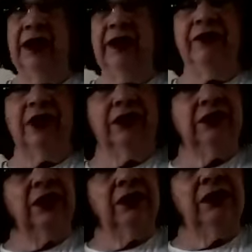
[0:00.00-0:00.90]
I even
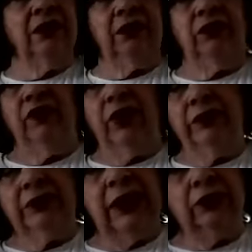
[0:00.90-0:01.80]
extended it as far
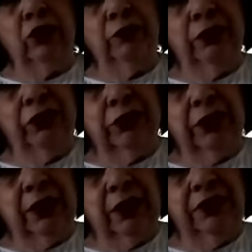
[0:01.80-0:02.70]
as October
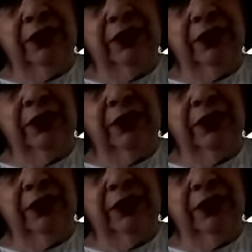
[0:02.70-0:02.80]
30th.